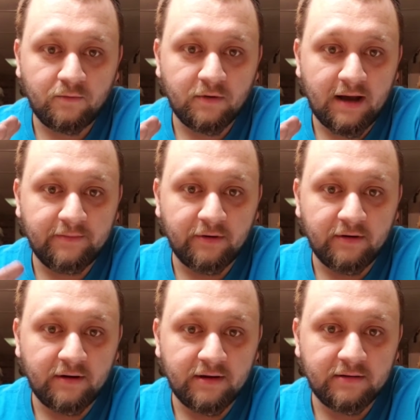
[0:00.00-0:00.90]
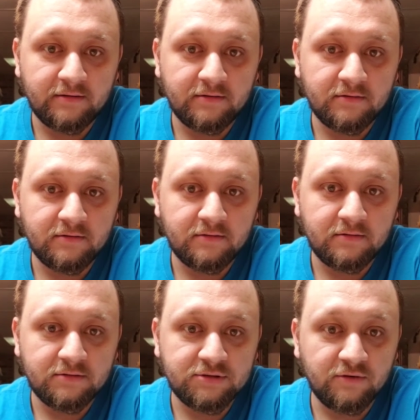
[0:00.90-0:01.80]
I bought
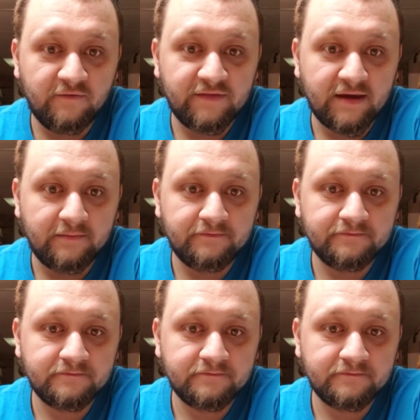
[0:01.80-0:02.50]
two of them